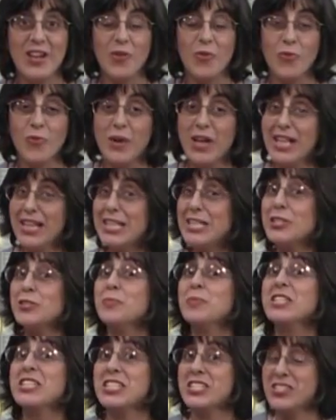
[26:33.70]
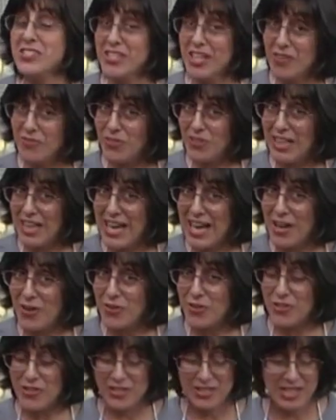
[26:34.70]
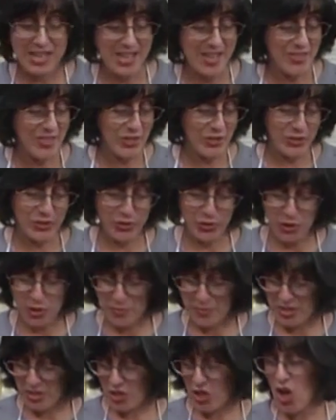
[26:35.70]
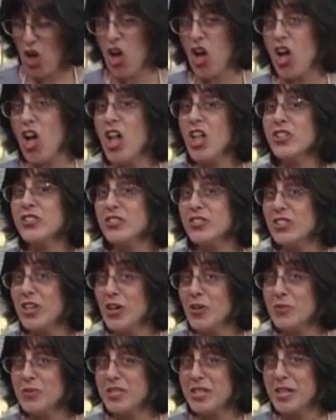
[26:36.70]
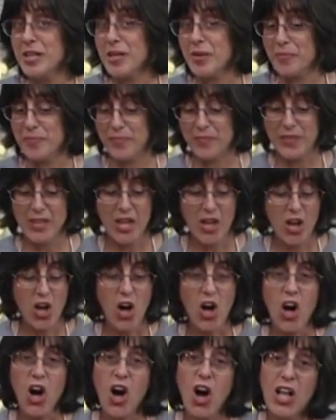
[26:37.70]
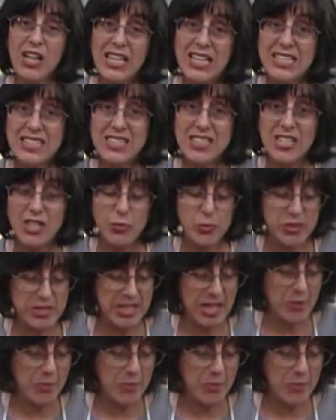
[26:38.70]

Well, it's been several hours and the syrup is all soaked up. All I did was I